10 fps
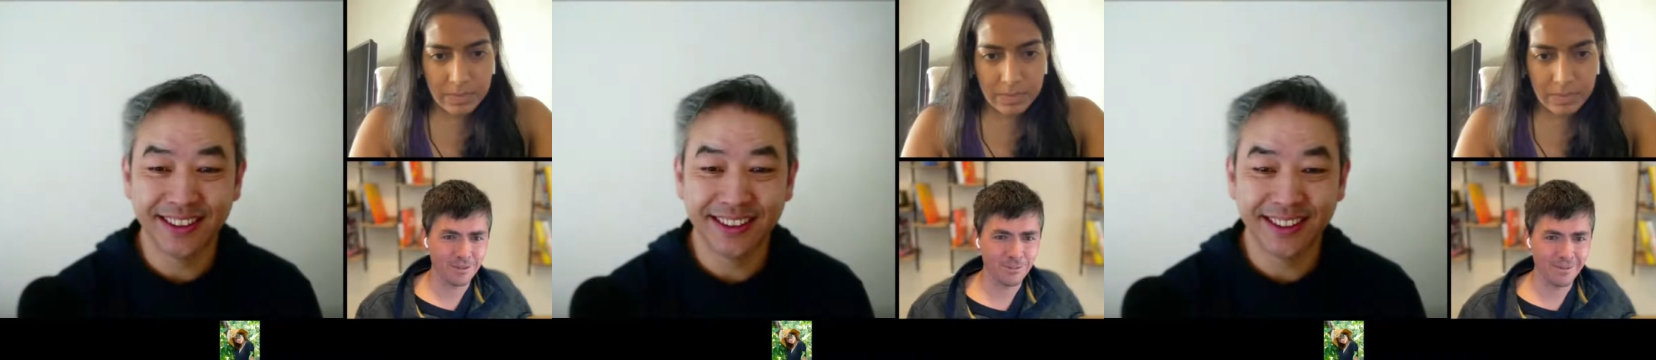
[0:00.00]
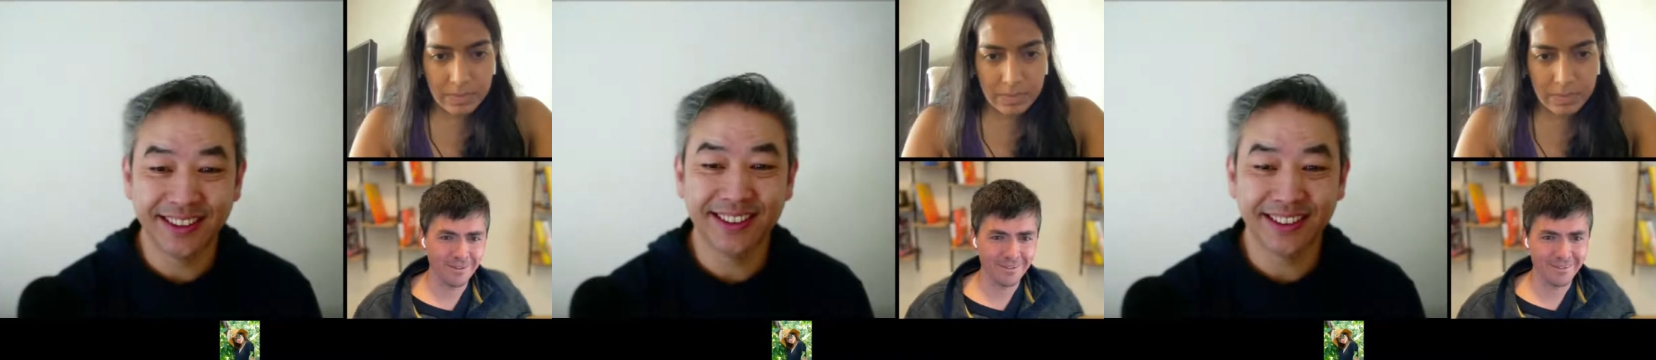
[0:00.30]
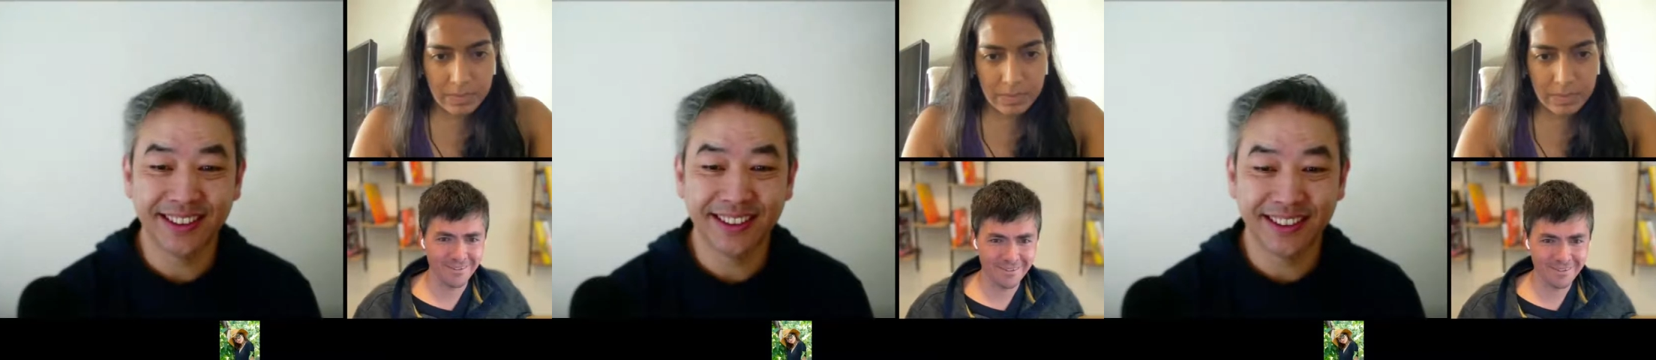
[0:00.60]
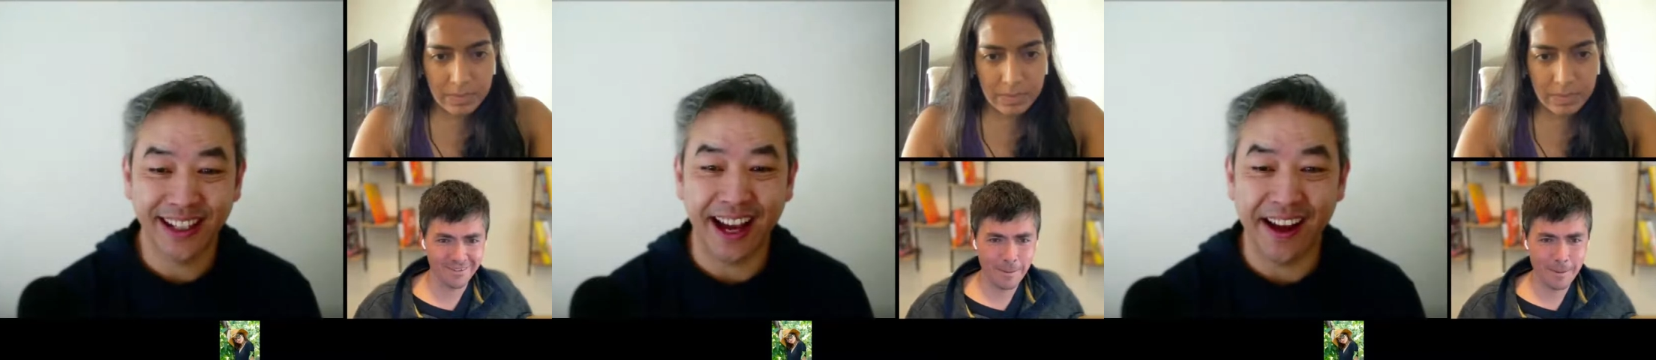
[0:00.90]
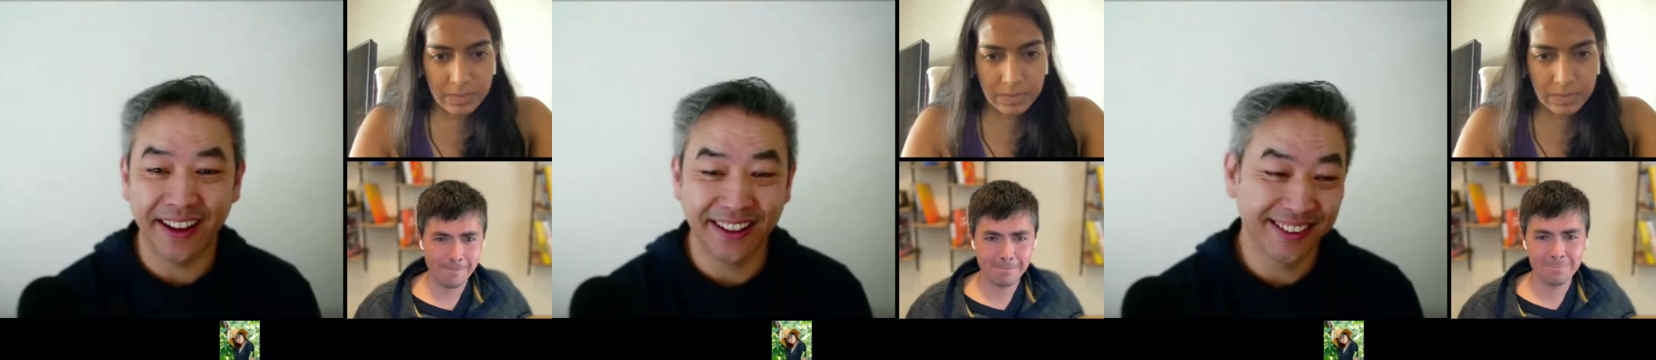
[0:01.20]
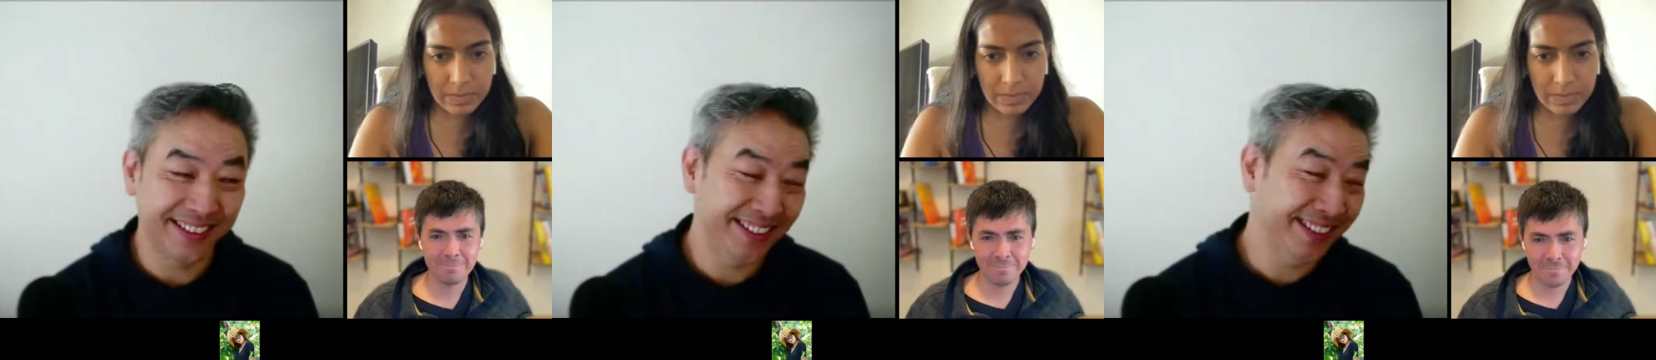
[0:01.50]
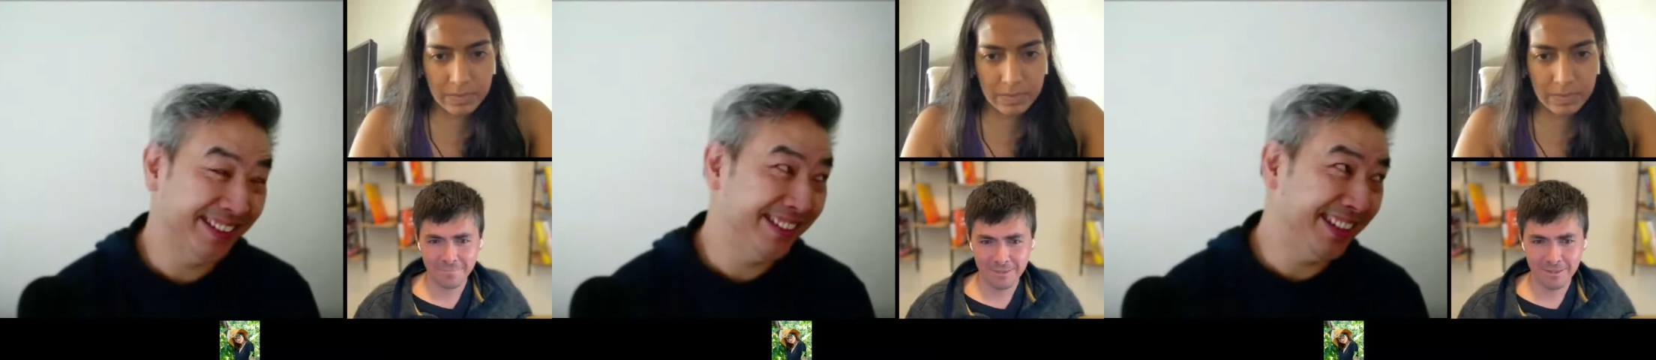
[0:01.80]
Speaker 1: but you were there. Yeah,
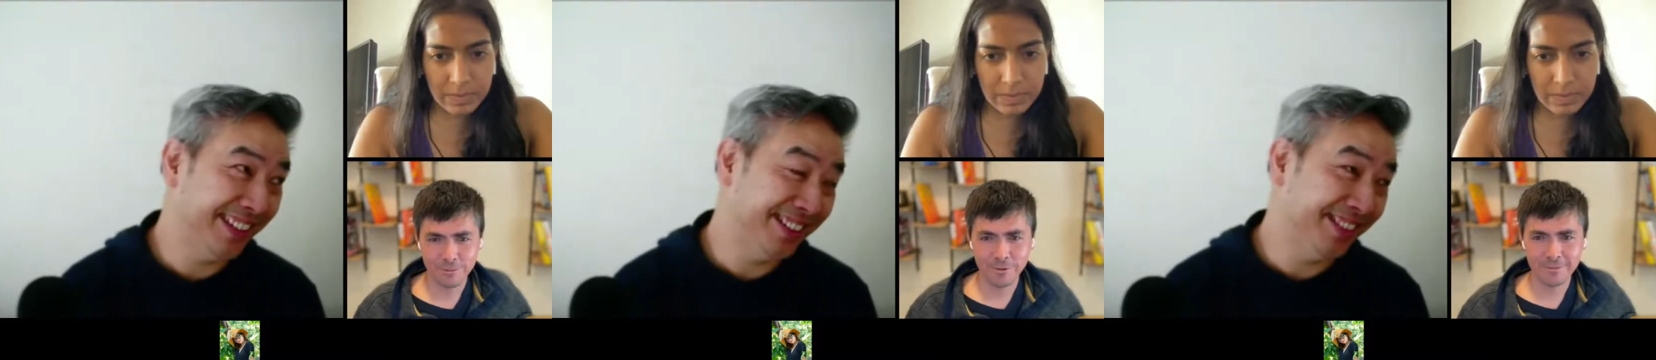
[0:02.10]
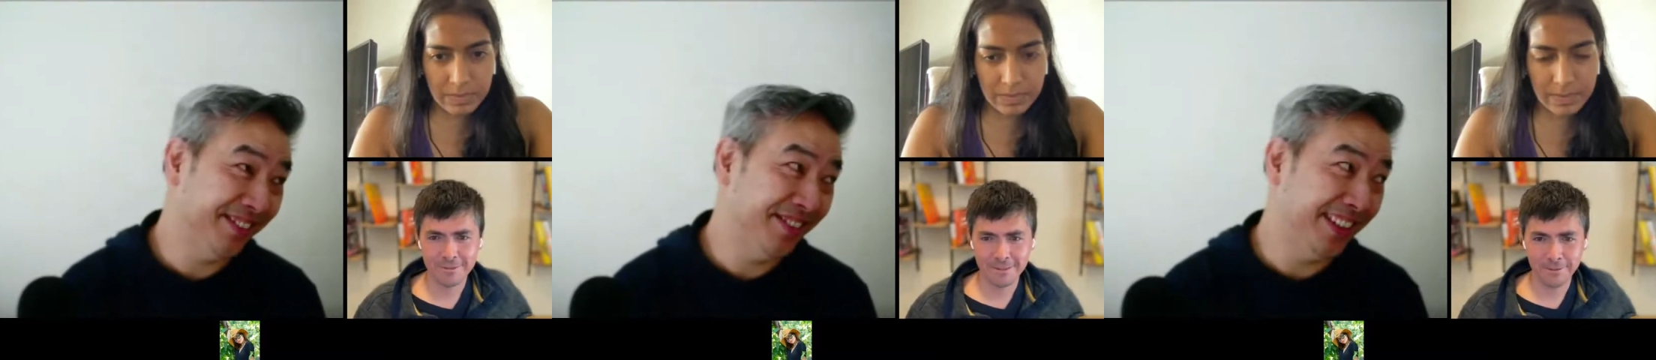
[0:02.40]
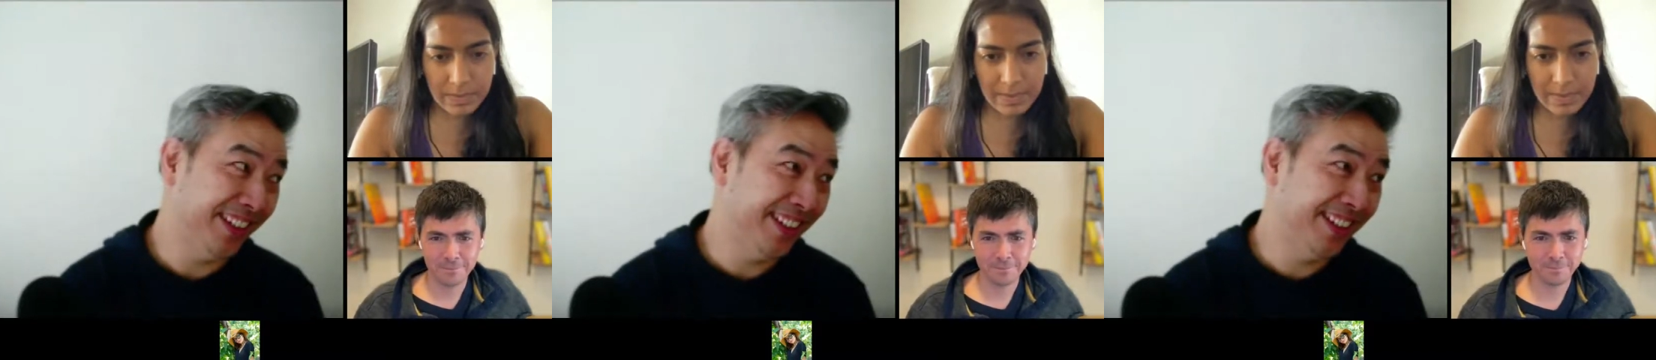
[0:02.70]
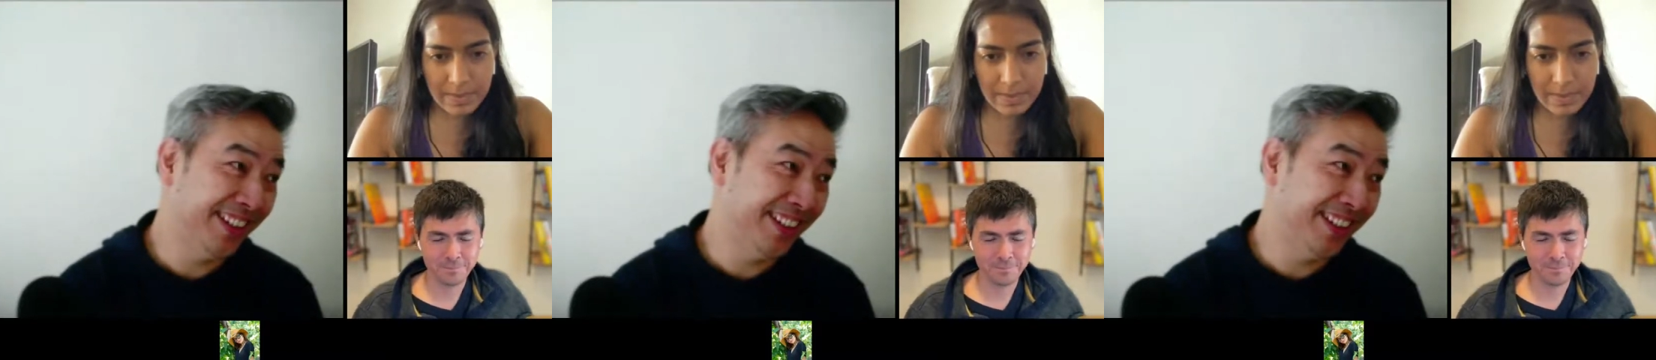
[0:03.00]
that's and Roy was there.